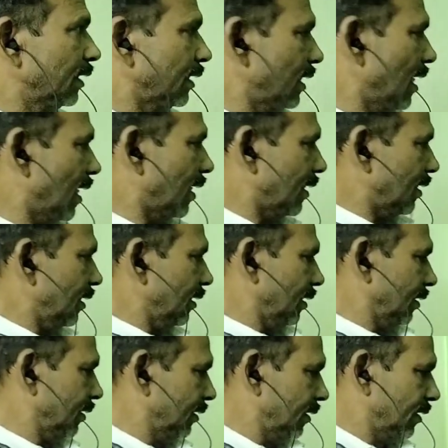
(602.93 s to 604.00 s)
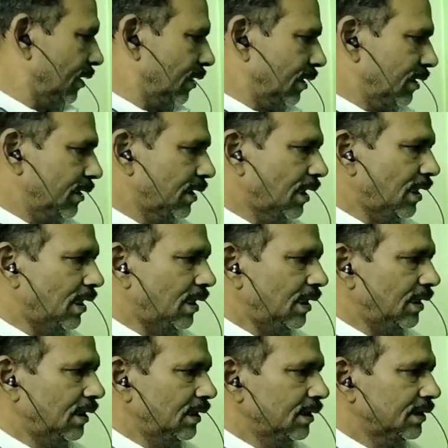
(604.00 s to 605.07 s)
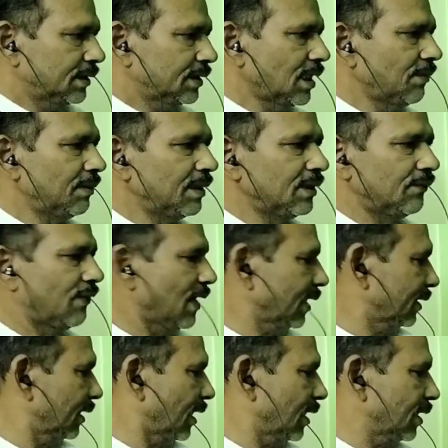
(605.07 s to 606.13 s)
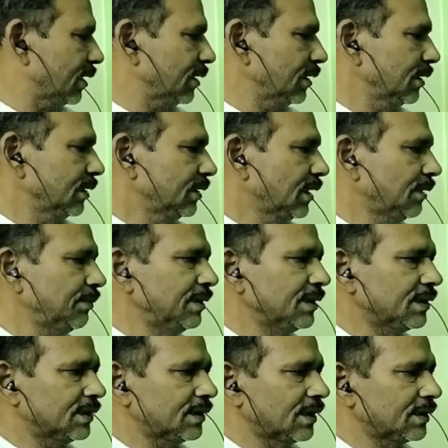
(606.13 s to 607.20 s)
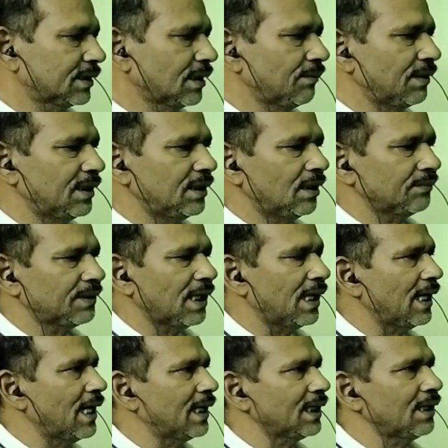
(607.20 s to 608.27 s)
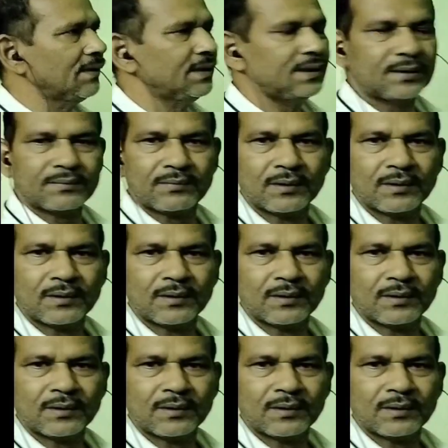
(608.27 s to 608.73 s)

here the stability factor, that means the stability of the anion is